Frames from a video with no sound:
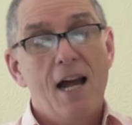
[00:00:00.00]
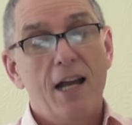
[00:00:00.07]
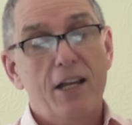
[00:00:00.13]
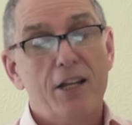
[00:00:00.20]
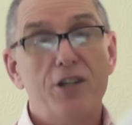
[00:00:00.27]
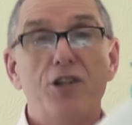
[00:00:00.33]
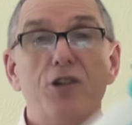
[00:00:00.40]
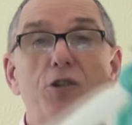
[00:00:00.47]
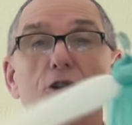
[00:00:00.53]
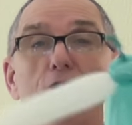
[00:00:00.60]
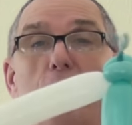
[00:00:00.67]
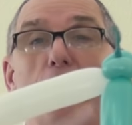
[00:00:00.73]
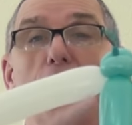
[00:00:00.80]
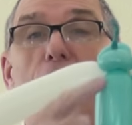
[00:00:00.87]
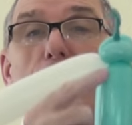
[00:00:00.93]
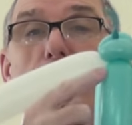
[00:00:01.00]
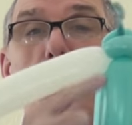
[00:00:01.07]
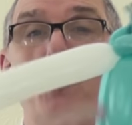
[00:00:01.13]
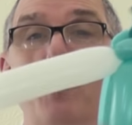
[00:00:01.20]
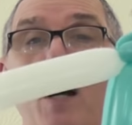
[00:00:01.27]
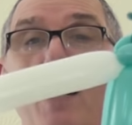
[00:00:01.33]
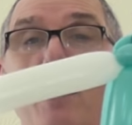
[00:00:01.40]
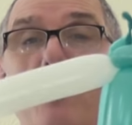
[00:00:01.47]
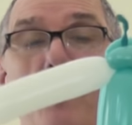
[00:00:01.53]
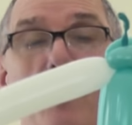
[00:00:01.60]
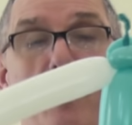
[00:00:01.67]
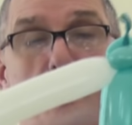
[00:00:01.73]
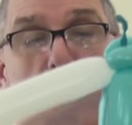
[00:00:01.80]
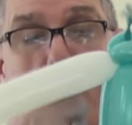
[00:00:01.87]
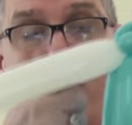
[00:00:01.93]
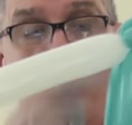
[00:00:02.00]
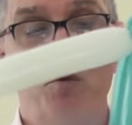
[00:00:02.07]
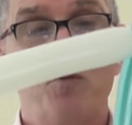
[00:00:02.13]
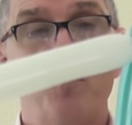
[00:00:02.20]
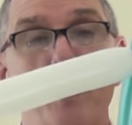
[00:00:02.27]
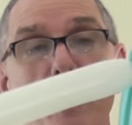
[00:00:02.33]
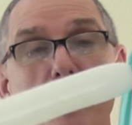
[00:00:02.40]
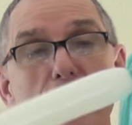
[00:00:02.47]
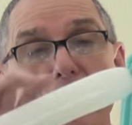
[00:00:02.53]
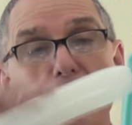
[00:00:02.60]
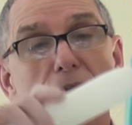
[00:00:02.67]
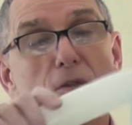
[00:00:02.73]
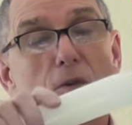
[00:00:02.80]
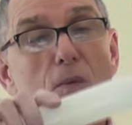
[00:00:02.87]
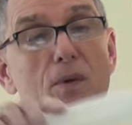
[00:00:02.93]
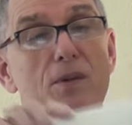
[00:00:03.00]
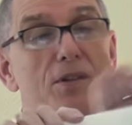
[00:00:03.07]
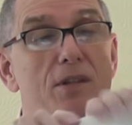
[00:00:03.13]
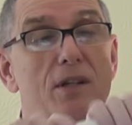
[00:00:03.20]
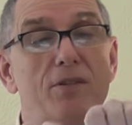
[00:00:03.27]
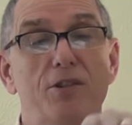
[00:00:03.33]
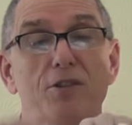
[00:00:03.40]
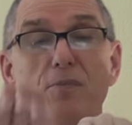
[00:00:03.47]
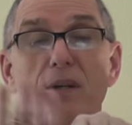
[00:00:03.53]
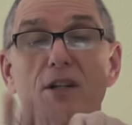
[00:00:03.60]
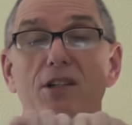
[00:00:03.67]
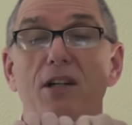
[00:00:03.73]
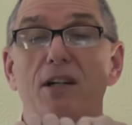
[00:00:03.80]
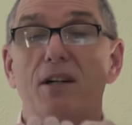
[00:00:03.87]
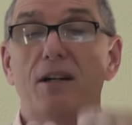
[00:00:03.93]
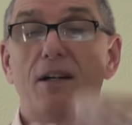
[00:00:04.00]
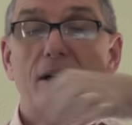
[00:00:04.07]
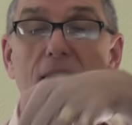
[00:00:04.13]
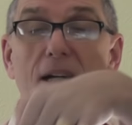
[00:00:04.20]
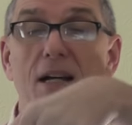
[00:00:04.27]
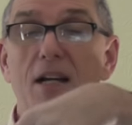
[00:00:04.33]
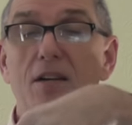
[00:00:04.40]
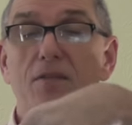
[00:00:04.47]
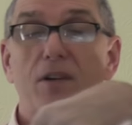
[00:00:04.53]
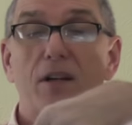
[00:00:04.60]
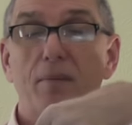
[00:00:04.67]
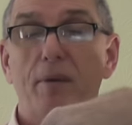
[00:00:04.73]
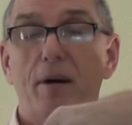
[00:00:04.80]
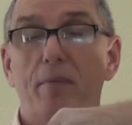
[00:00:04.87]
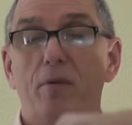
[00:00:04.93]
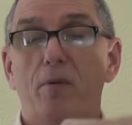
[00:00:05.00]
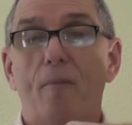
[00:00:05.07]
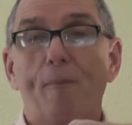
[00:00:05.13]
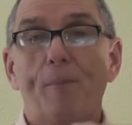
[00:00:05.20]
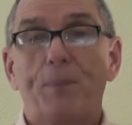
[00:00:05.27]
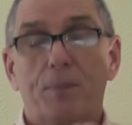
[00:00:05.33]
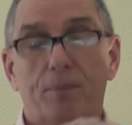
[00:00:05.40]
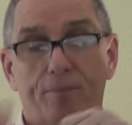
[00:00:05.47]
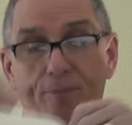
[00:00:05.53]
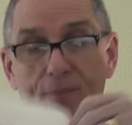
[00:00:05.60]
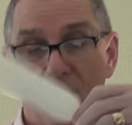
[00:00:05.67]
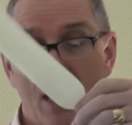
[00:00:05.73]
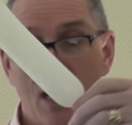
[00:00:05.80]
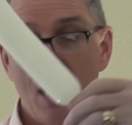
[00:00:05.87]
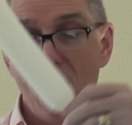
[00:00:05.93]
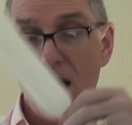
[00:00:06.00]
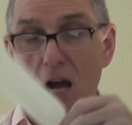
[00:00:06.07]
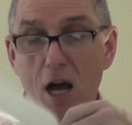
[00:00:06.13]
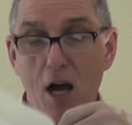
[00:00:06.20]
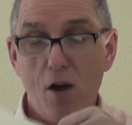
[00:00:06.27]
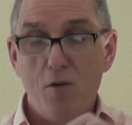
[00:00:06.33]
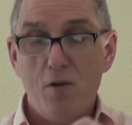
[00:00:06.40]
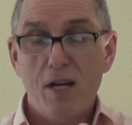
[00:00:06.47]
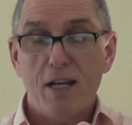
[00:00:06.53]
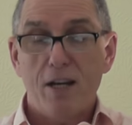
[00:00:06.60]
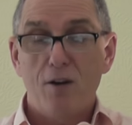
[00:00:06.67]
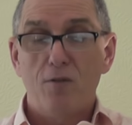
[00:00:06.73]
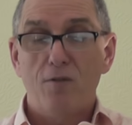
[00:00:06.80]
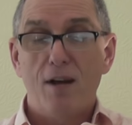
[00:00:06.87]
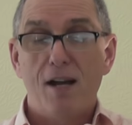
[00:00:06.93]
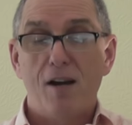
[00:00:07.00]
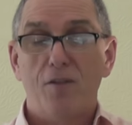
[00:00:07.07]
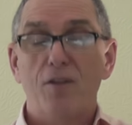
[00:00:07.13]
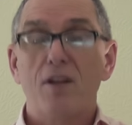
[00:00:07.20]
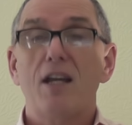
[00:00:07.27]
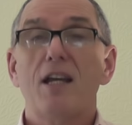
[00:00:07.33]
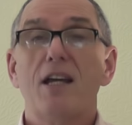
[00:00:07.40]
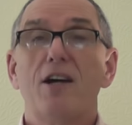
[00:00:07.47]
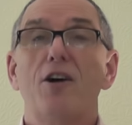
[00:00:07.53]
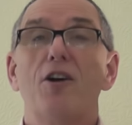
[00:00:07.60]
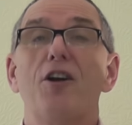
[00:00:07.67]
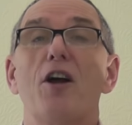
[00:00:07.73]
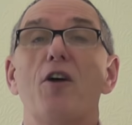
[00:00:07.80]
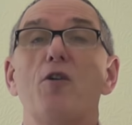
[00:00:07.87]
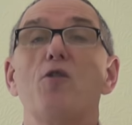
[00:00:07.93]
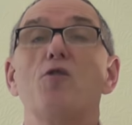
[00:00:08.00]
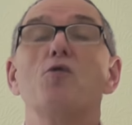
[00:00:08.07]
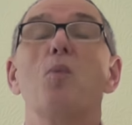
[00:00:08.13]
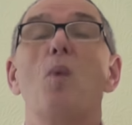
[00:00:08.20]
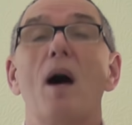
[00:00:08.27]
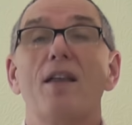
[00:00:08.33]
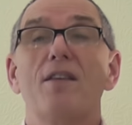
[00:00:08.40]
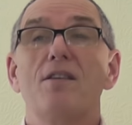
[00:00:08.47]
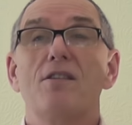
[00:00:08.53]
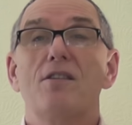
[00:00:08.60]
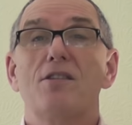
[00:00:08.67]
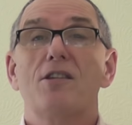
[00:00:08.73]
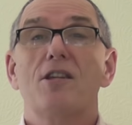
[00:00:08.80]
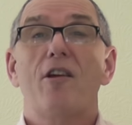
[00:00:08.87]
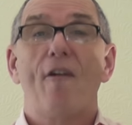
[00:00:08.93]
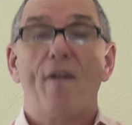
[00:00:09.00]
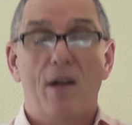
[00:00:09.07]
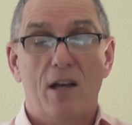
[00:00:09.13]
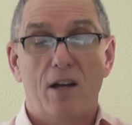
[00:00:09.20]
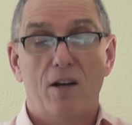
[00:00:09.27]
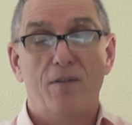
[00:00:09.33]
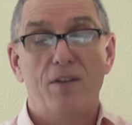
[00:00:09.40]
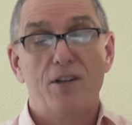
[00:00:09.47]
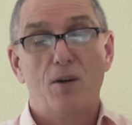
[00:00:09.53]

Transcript: And then you just want two eight finger bubbles backwards and forwards. So just measure eight finger bubble. Only go round the uh, nose once of the